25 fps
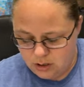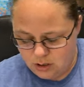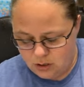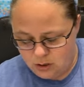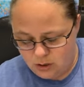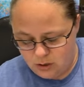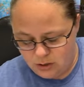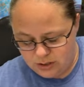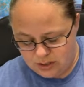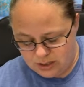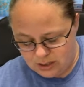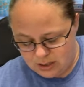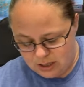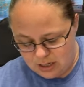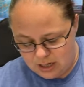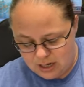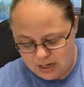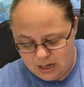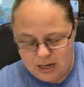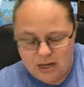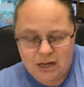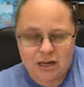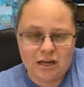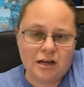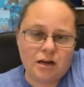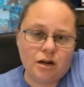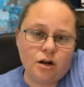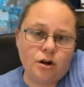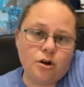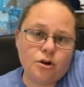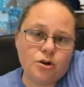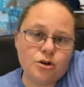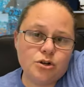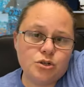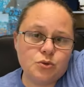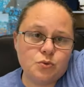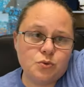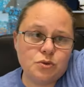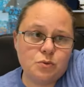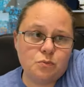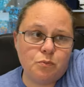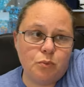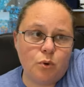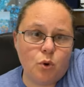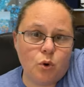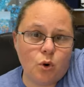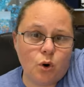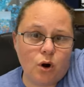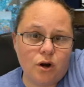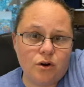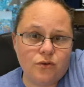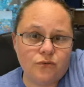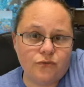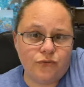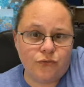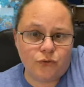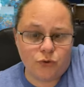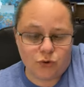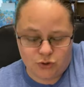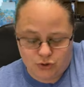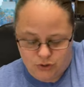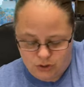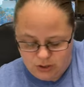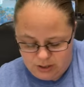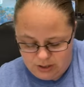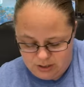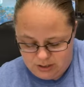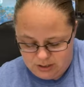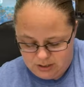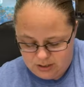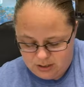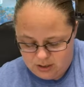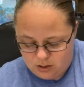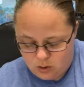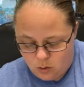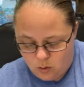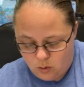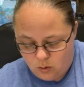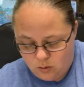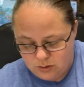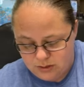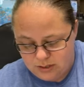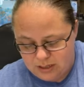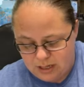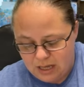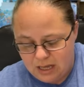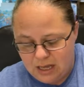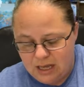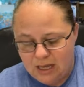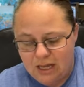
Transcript: Ursula, and hers was Poor Unfortunate Souls.